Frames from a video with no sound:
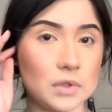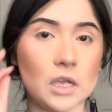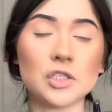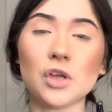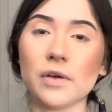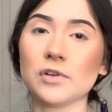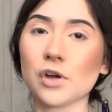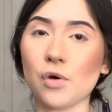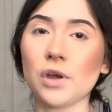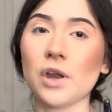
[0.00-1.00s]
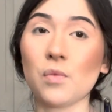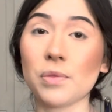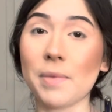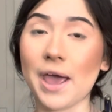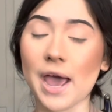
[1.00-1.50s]
So after going in
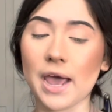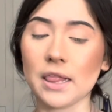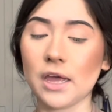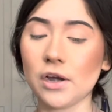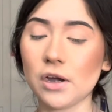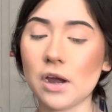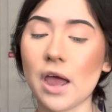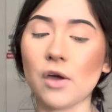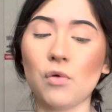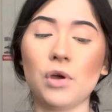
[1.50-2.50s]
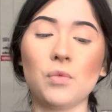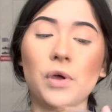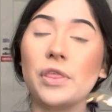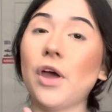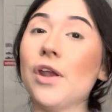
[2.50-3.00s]
with my highlighter, I go in
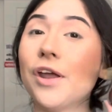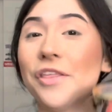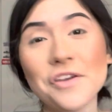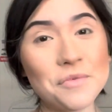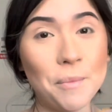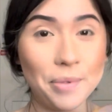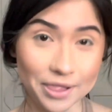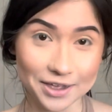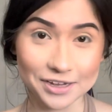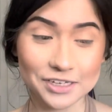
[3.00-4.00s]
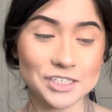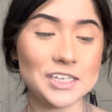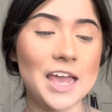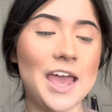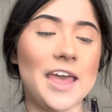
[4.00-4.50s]
with another blush,
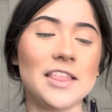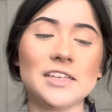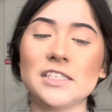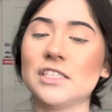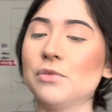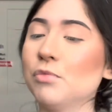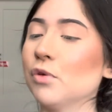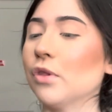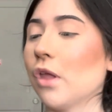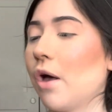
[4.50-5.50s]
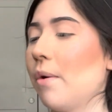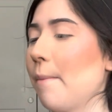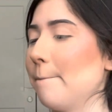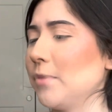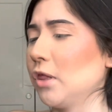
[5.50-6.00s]
and this is the
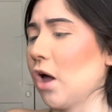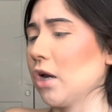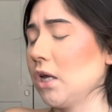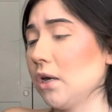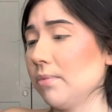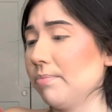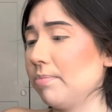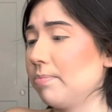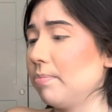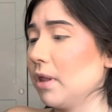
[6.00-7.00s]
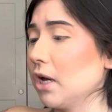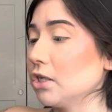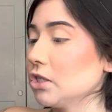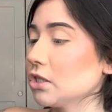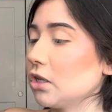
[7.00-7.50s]
Milani
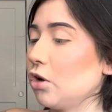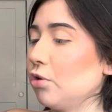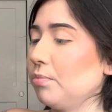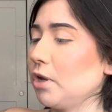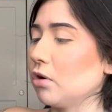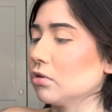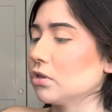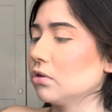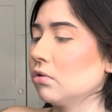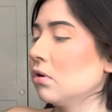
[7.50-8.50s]
blush, Luminoso.